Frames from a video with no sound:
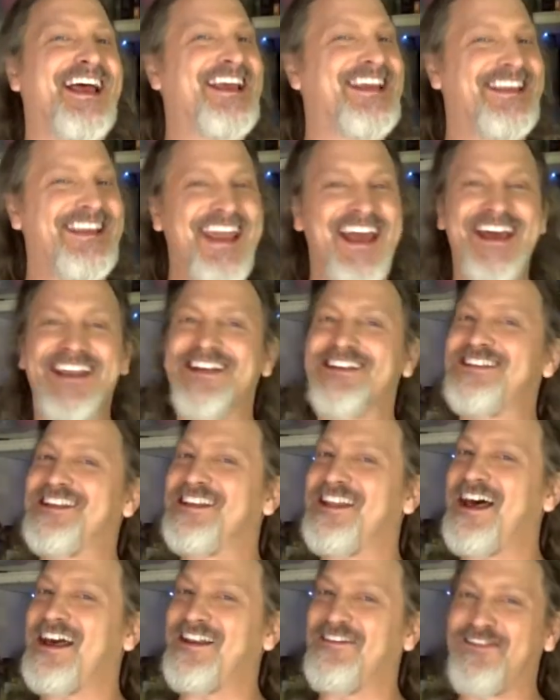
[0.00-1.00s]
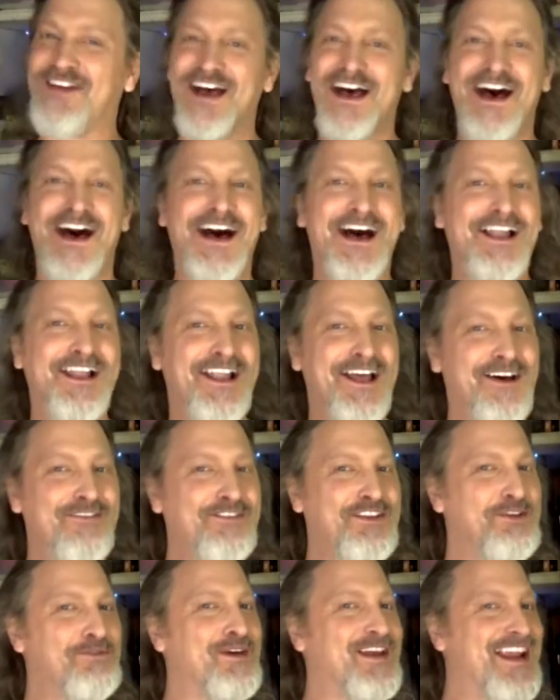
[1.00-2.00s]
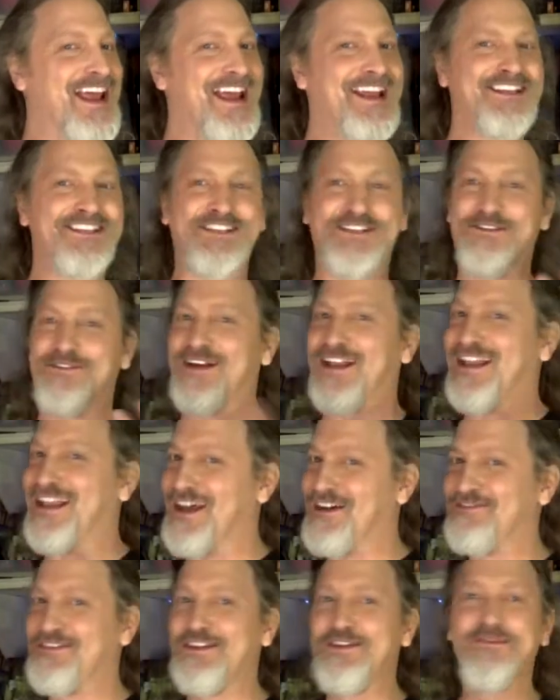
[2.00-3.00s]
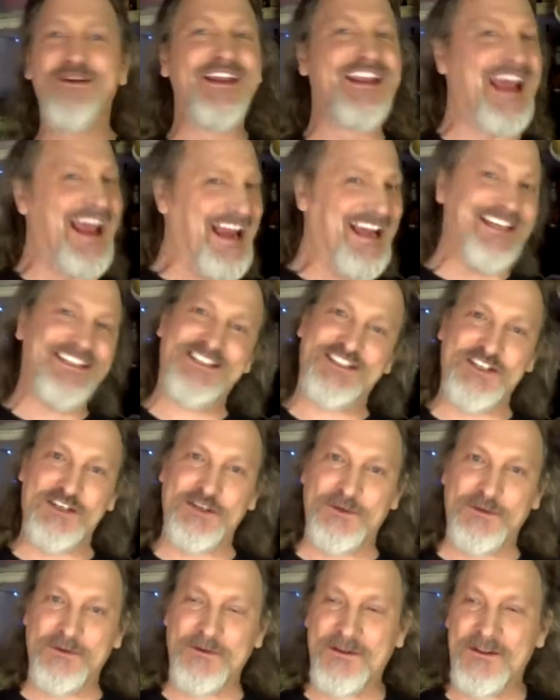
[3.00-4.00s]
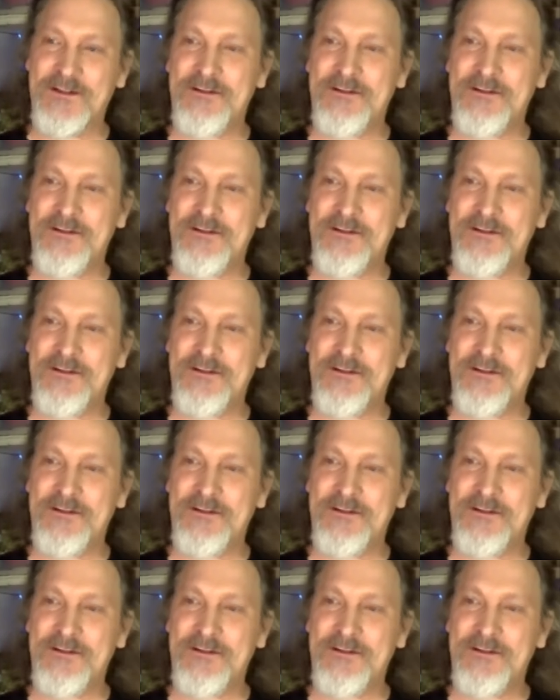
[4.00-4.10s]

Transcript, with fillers: Again, it's a lot of, I love you and hate you, I love you and hate you.